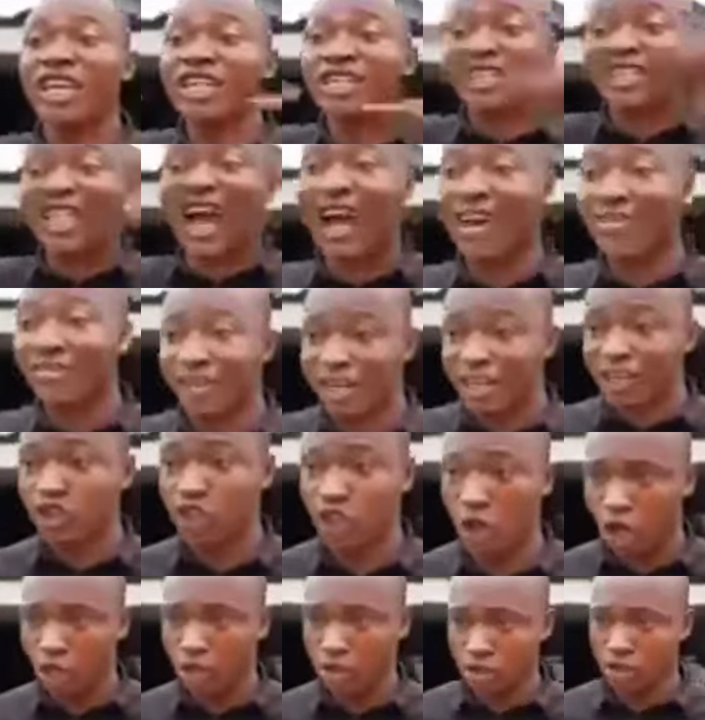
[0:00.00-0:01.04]
eastern
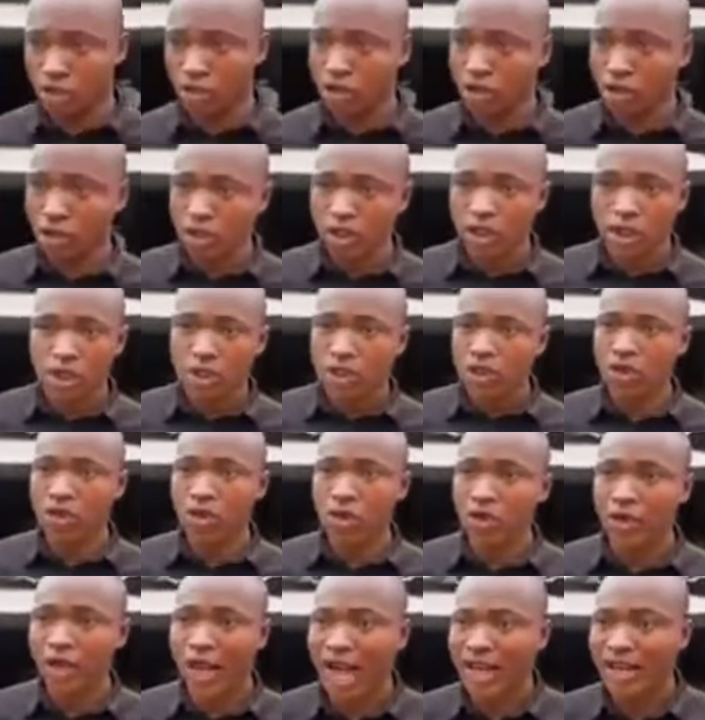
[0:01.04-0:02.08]
region.
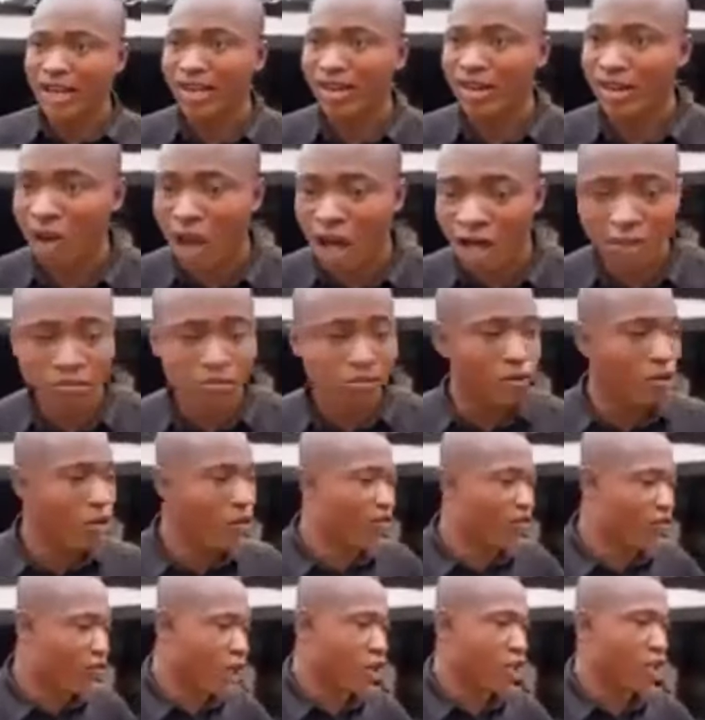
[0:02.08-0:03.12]
You cannot
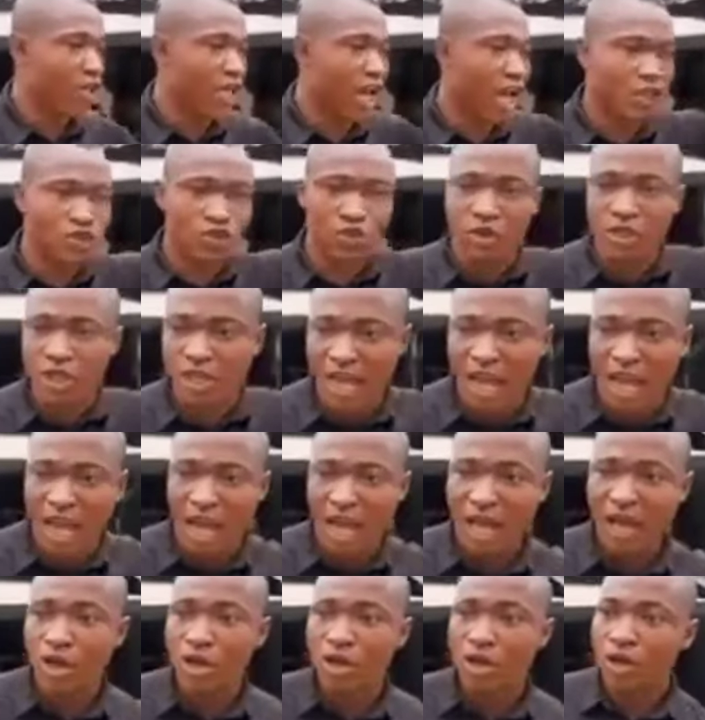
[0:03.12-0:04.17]
move from here to here
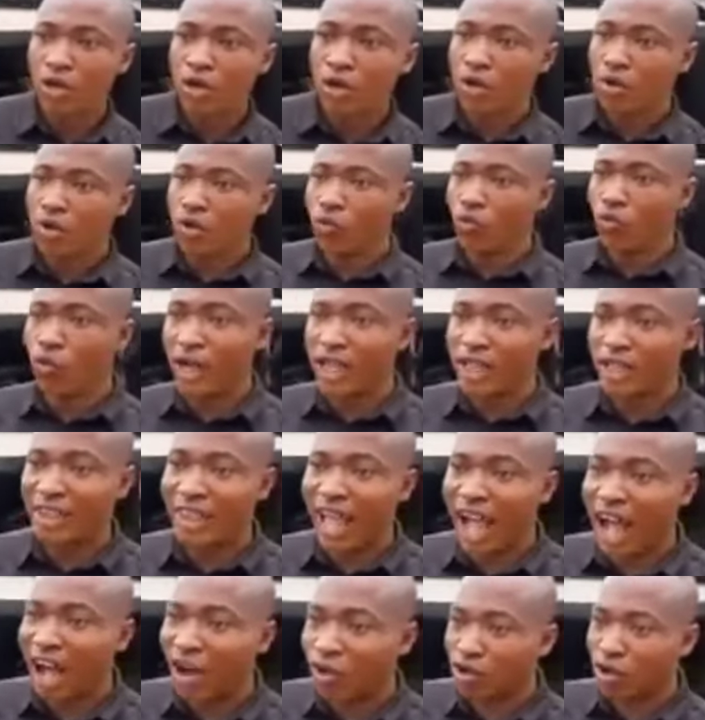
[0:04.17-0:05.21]

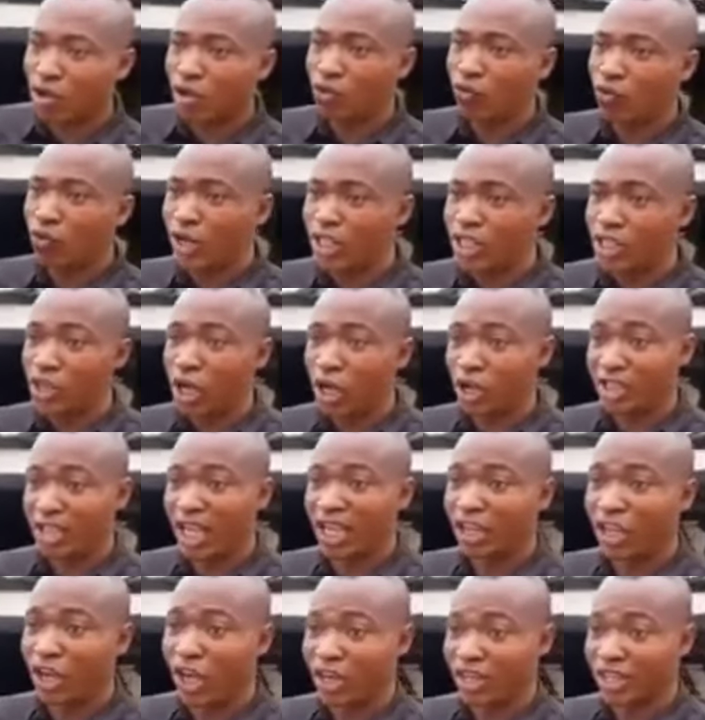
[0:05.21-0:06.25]
with your
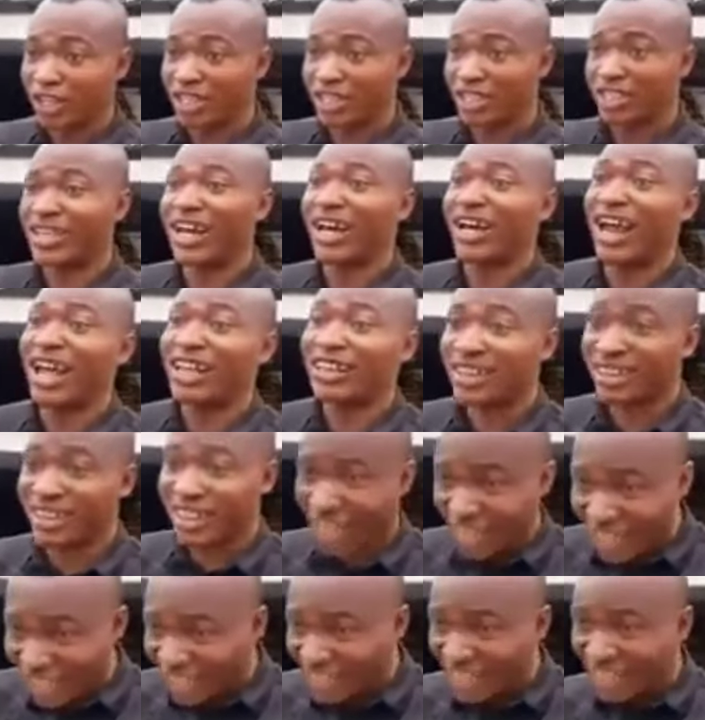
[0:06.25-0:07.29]
security
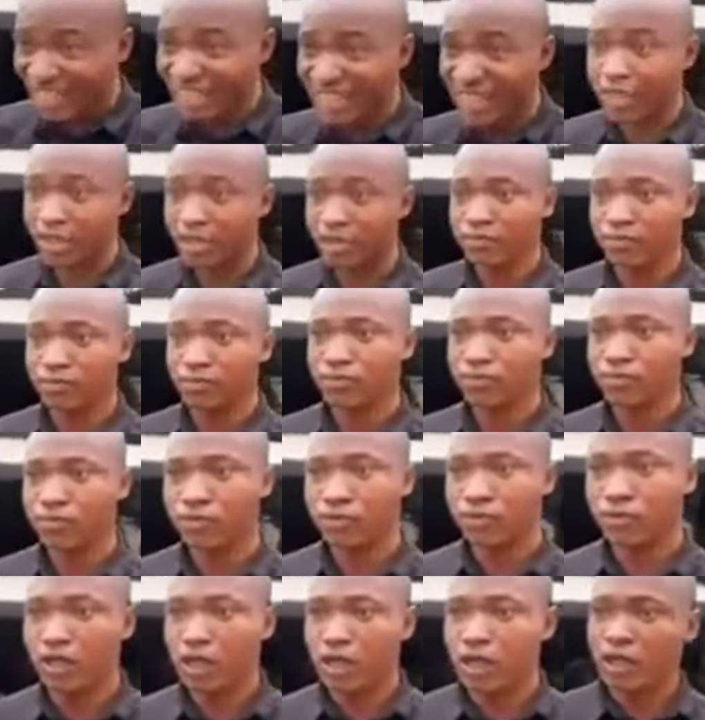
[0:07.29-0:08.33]
guaranteed.
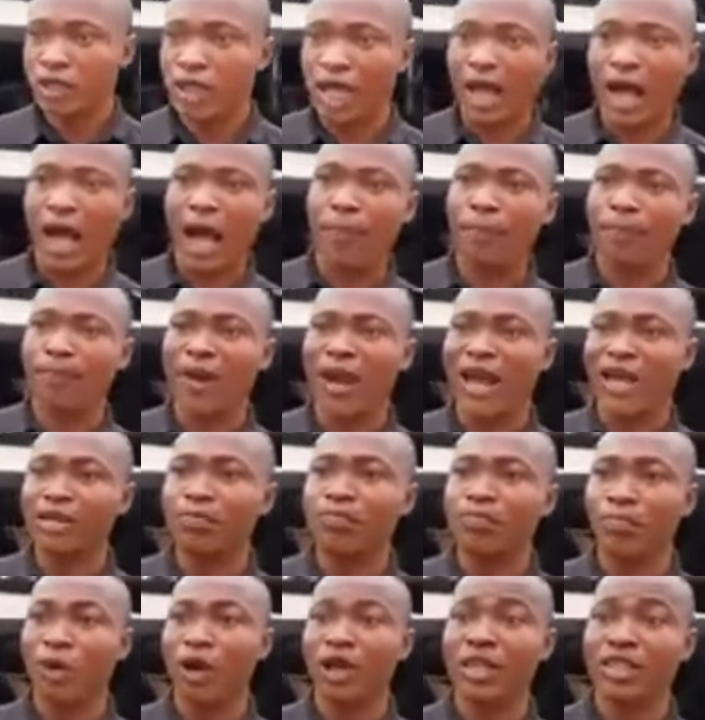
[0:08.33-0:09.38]
They are
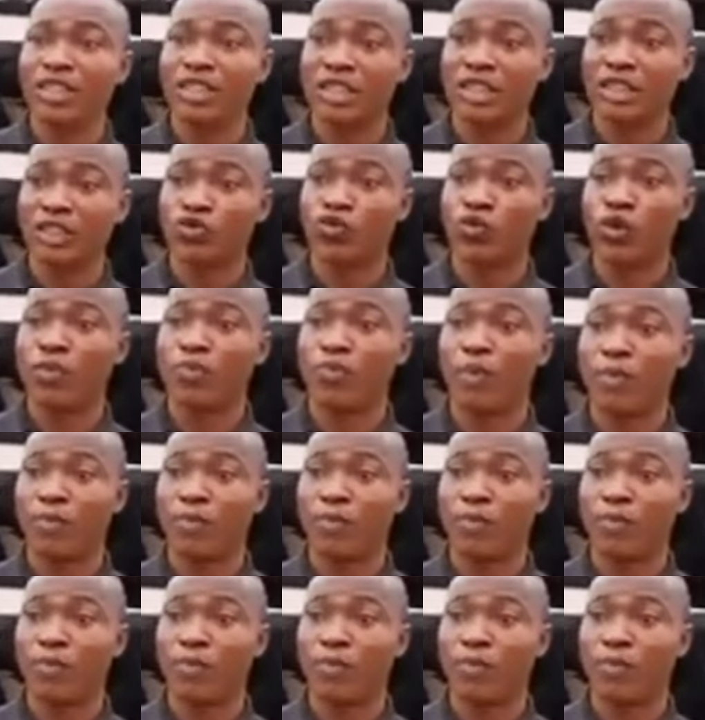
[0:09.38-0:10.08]
playing politics with